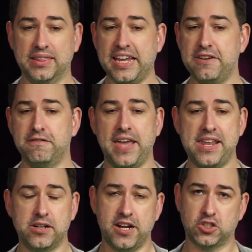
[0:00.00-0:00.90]
Leighton
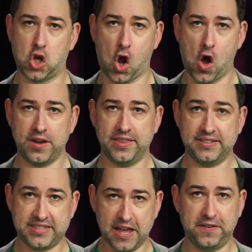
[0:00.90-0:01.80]
Vander Esch gone, they
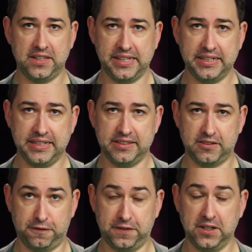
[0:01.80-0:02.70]
definitely needed
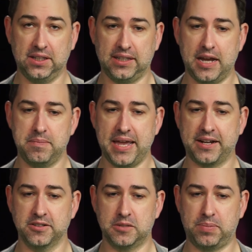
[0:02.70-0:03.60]
to fill a
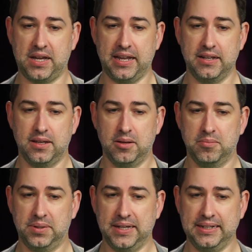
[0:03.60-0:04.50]
linebacker spot.
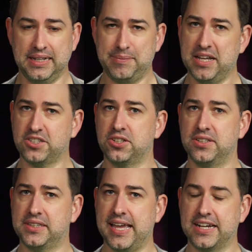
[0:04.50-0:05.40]
But I'm not sure
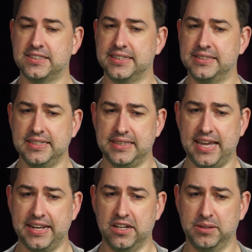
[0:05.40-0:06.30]
that they actually did
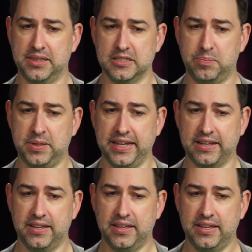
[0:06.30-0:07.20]
that here with this
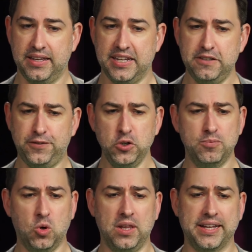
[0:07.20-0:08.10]
pick. He's viewed
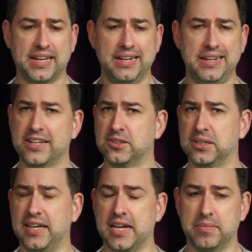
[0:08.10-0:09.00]
more like a
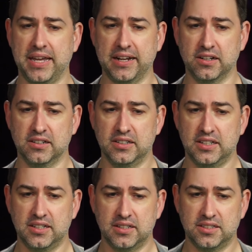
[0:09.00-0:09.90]
nickel linebacker.
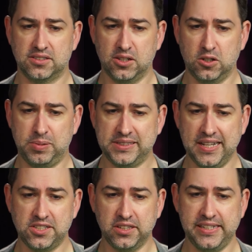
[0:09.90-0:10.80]
So
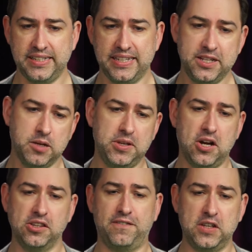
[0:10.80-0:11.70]
potentially he could be
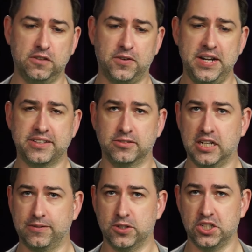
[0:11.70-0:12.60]
on the field for nickel
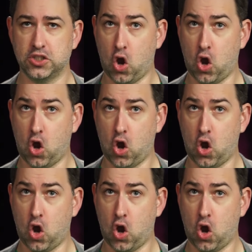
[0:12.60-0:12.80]
coverages